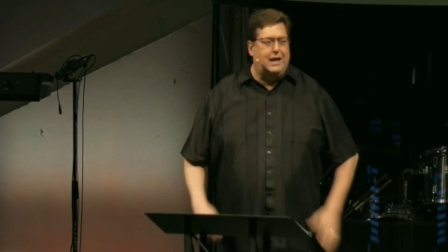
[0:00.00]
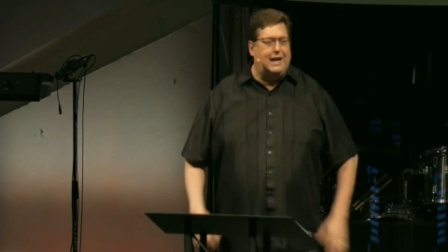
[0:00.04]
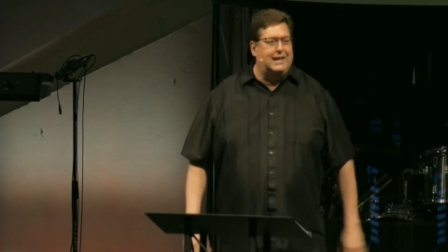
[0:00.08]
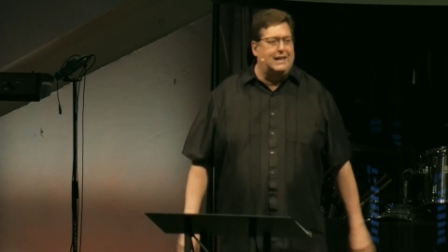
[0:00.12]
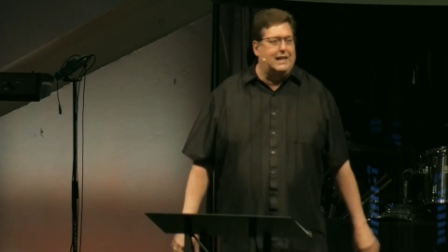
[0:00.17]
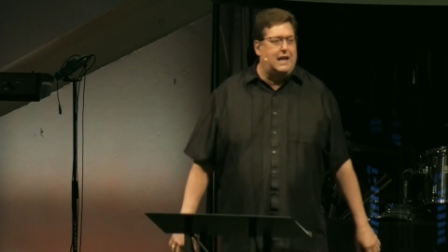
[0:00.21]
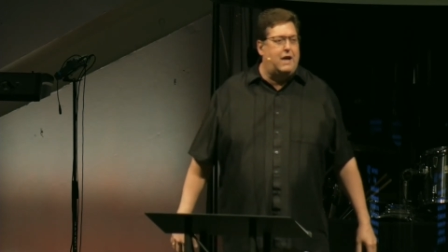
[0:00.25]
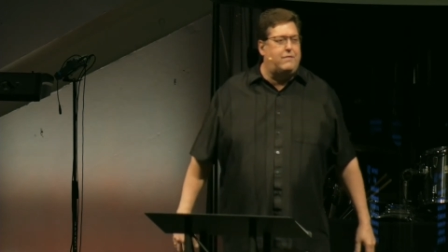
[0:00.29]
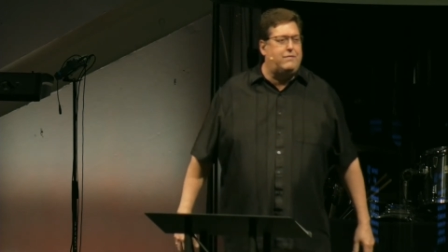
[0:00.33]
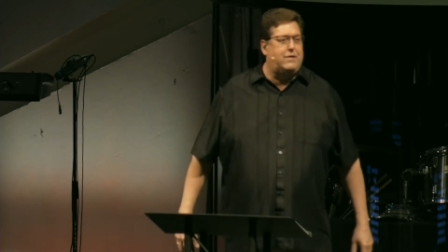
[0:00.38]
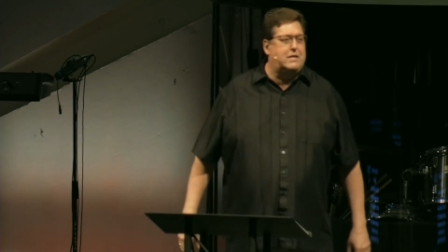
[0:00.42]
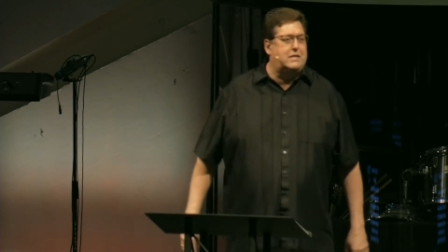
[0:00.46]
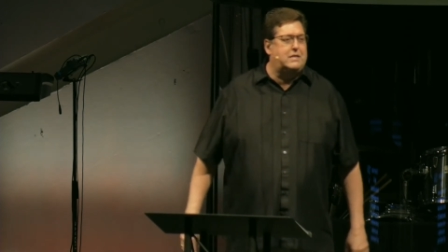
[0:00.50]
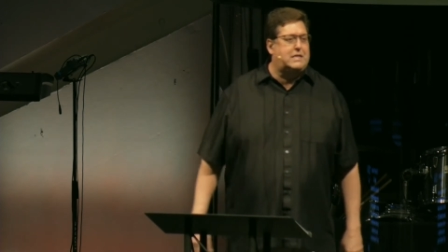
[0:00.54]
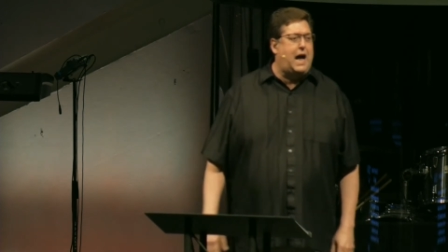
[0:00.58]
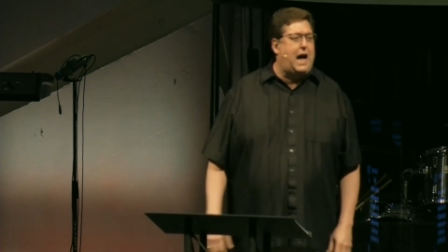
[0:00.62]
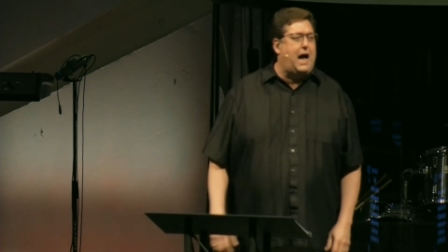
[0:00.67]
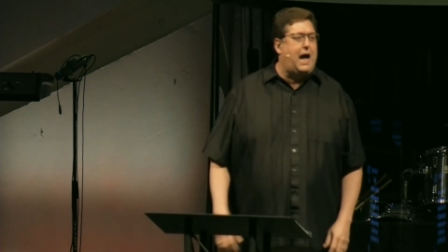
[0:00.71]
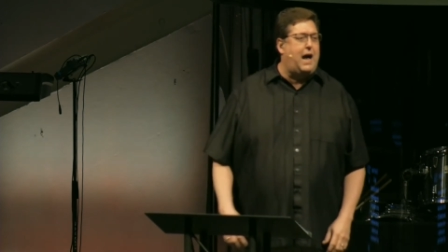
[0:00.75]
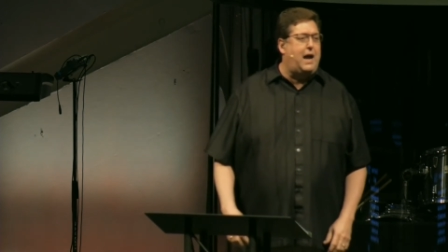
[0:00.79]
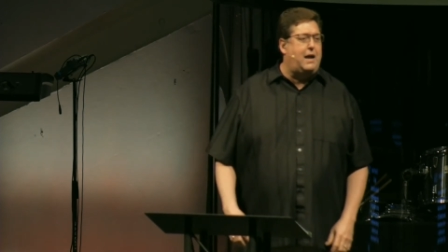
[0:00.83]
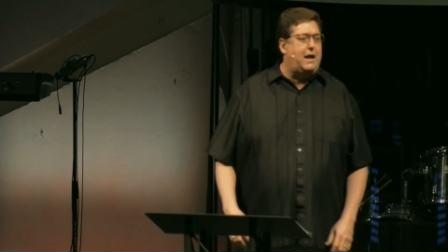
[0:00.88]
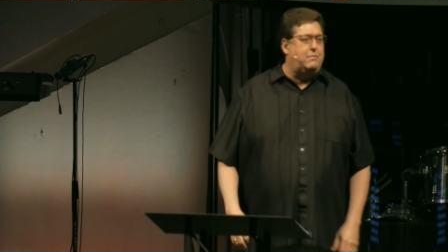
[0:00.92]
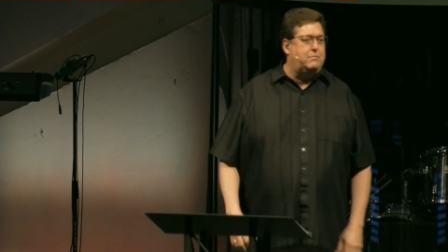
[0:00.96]
11
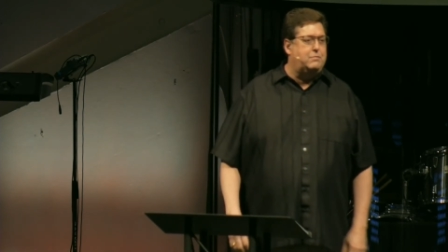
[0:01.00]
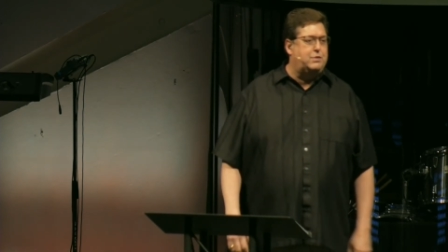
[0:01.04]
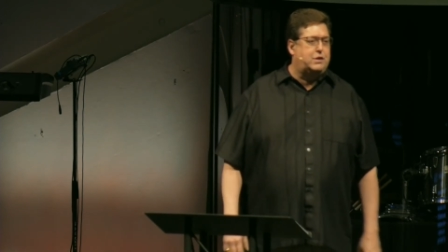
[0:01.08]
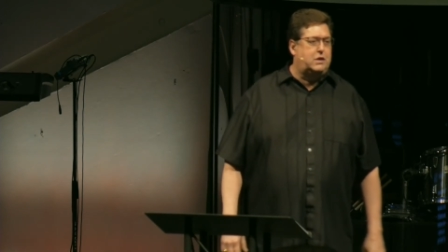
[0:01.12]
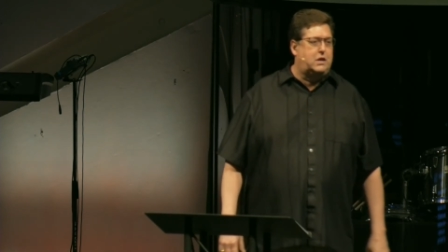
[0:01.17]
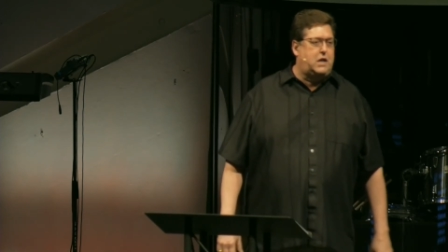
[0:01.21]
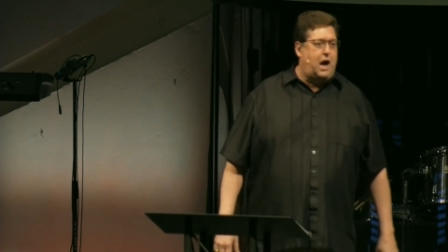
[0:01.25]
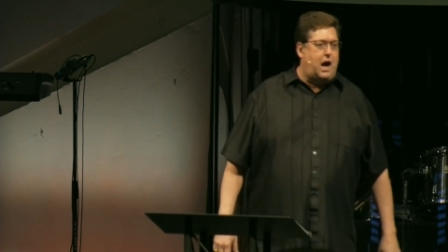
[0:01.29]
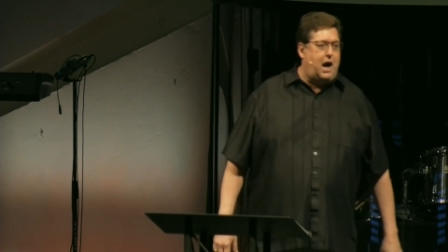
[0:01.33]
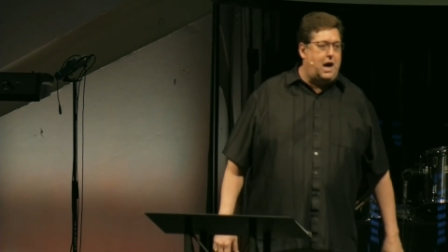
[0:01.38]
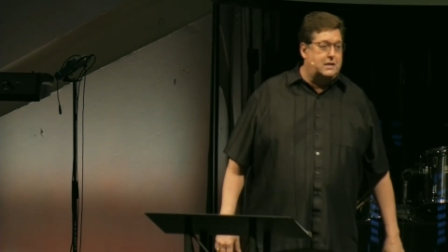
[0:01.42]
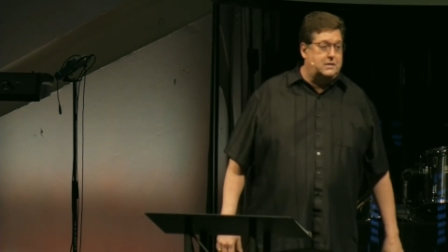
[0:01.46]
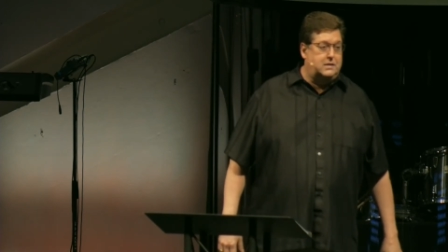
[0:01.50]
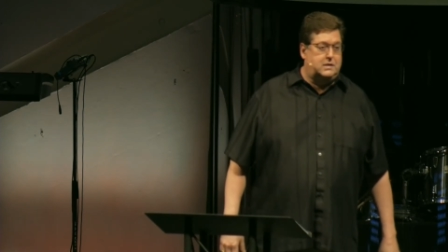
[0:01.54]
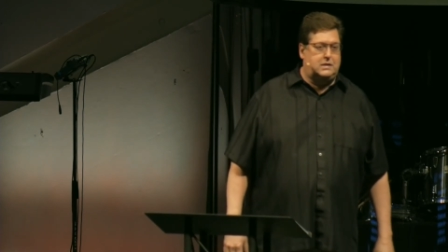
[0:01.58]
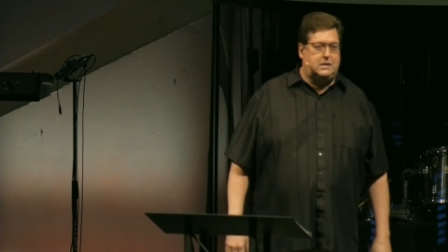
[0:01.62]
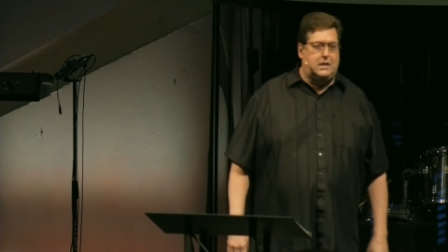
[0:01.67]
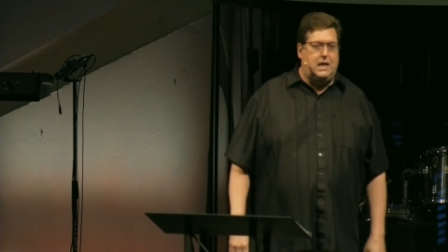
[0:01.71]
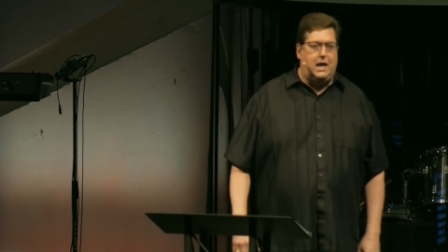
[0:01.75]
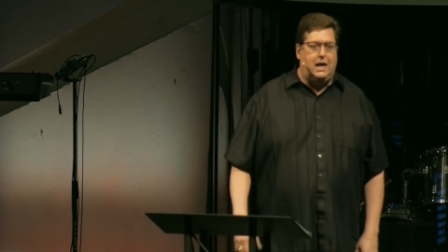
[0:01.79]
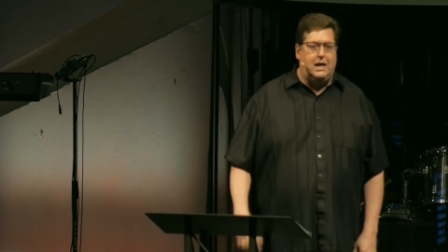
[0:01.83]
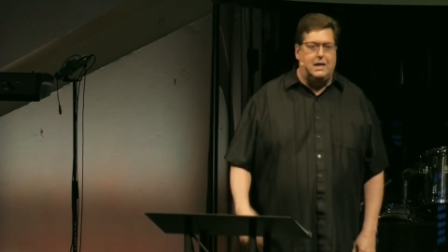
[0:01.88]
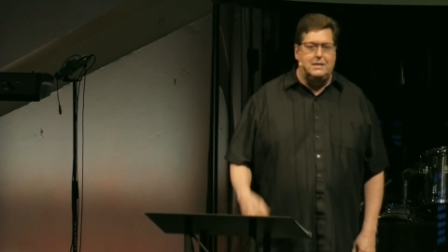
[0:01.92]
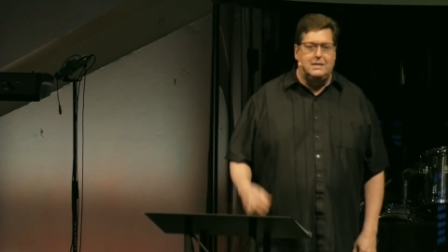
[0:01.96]
times God
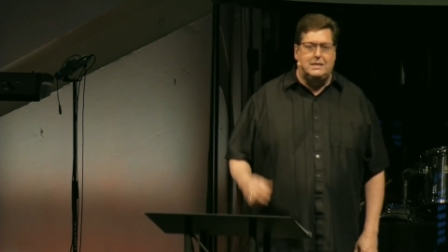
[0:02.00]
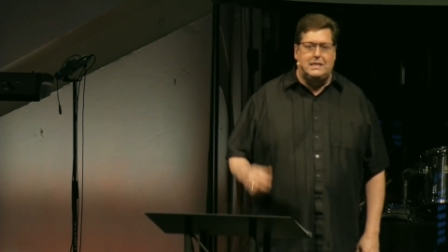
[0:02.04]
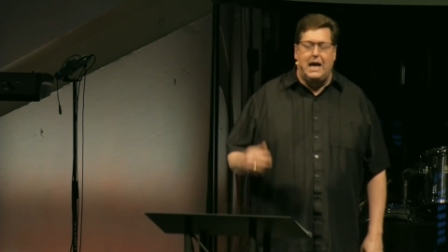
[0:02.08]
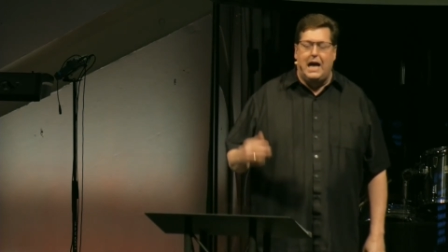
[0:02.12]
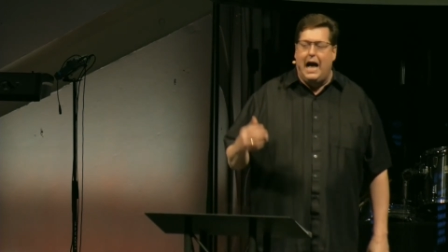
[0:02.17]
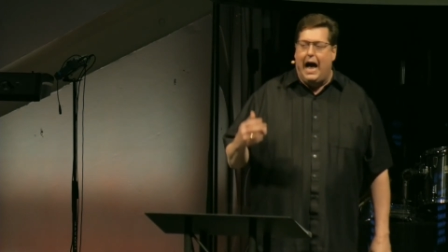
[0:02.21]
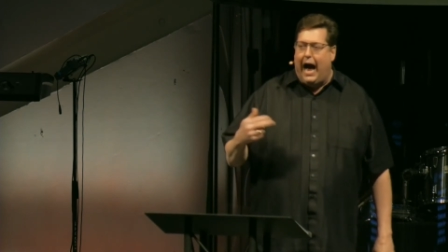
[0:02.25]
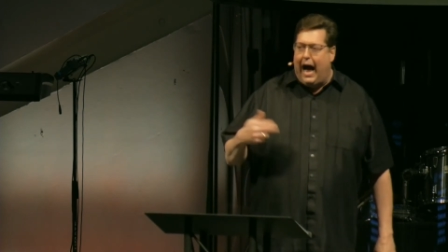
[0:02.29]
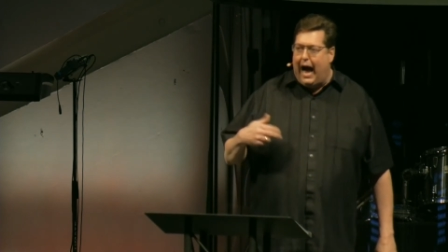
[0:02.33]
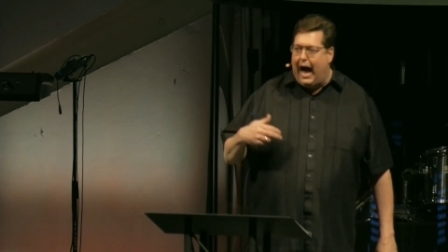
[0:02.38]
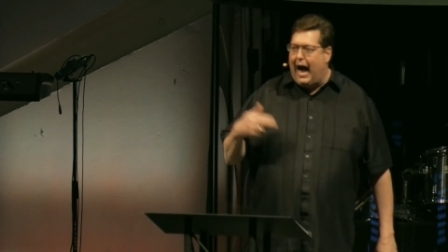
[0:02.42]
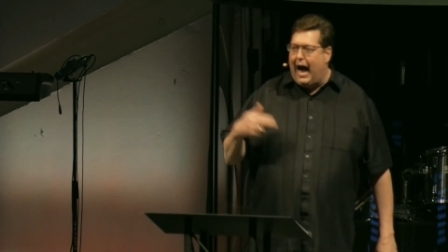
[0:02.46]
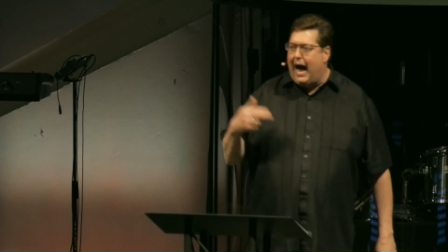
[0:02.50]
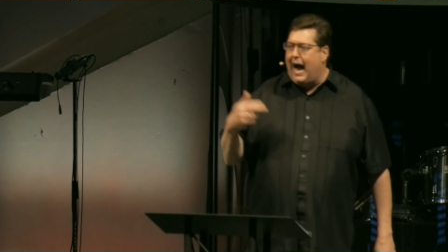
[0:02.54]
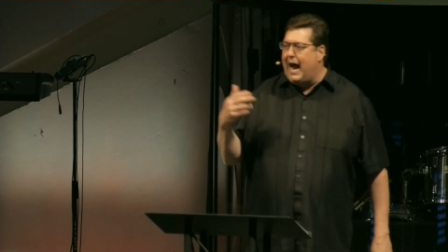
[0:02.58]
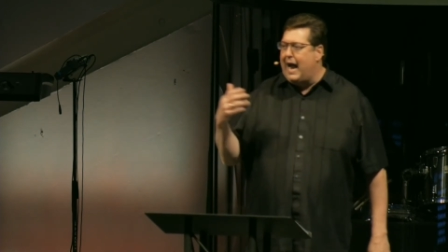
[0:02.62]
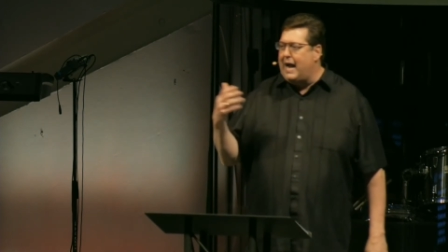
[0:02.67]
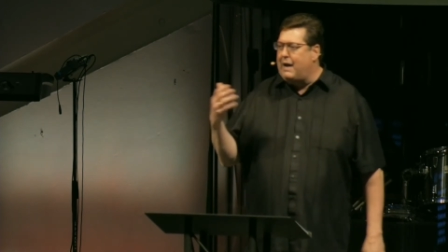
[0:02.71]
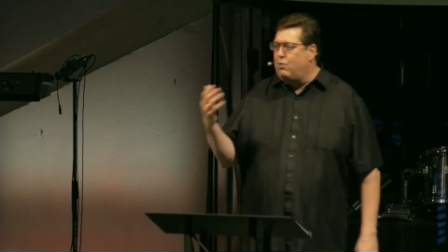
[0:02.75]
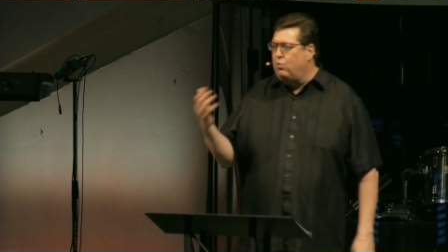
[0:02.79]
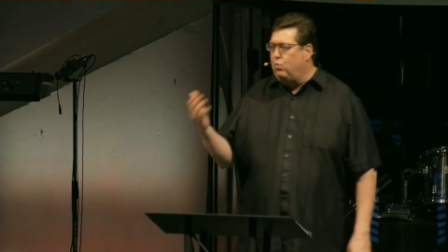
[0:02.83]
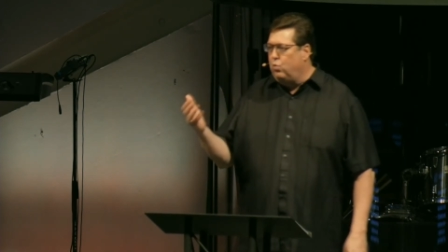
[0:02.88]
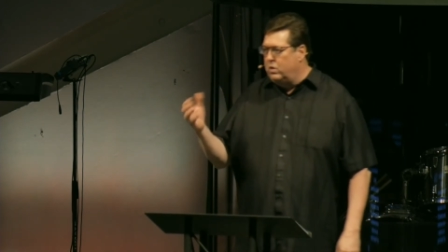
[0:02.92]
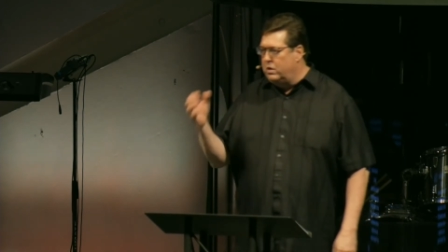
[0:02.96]
says,
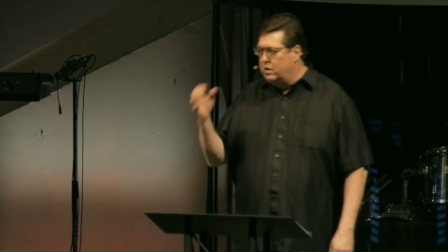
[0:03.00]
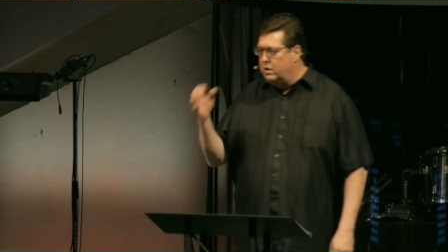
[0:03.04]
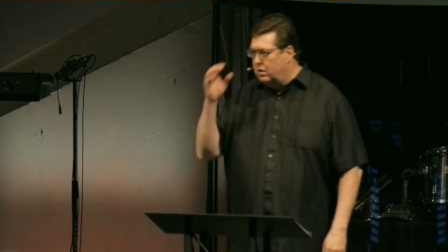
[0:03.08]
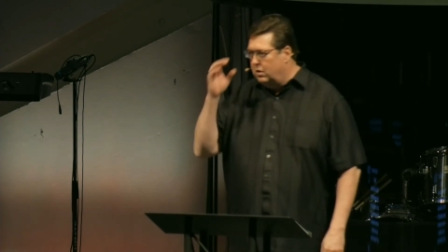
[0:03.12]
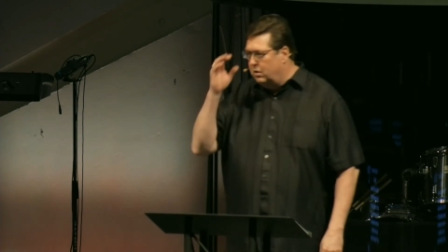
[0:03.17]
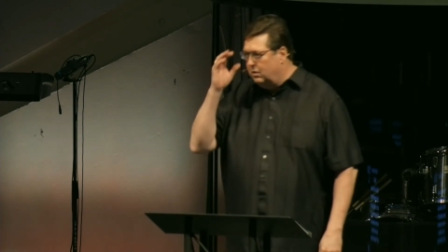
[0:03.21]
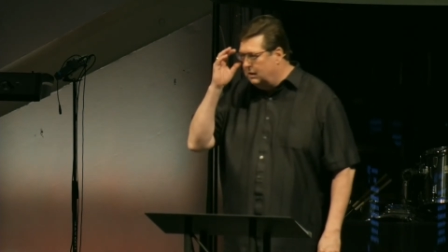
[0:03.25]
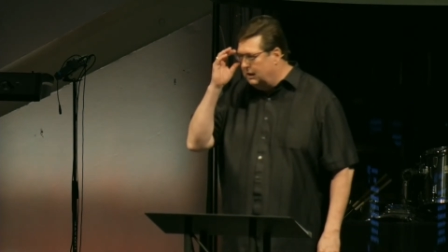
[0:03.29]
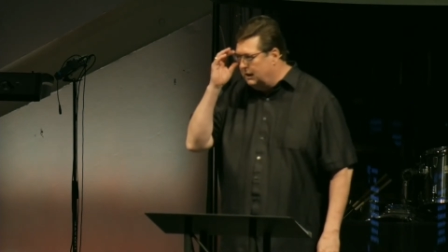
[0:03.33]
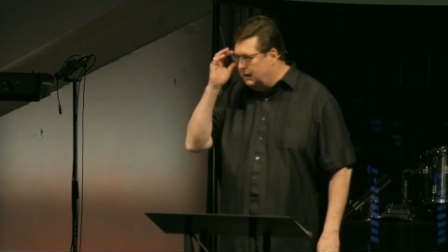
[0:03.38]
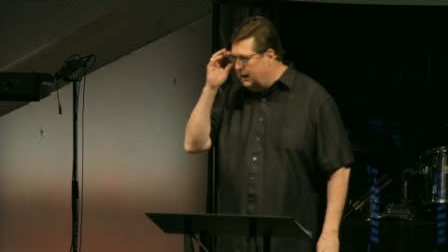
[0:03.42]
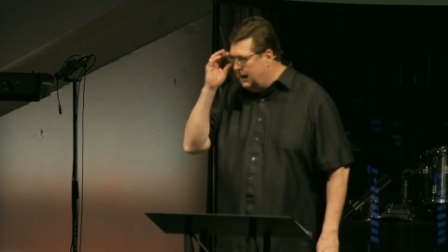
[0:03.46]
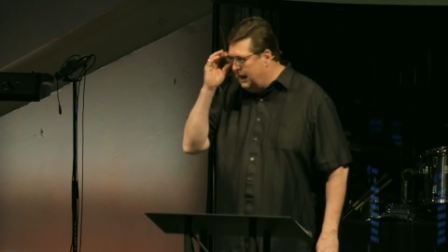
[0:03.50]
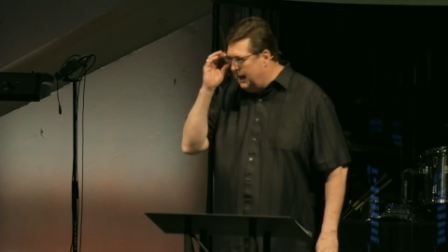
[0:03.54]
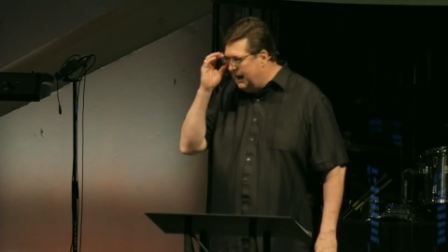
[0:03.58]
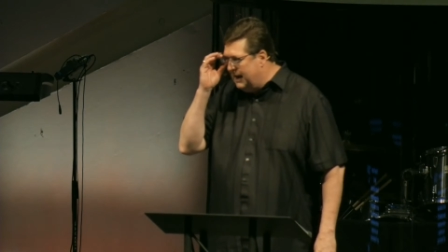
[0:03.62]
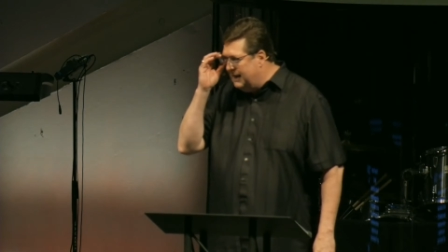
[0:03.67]
I will.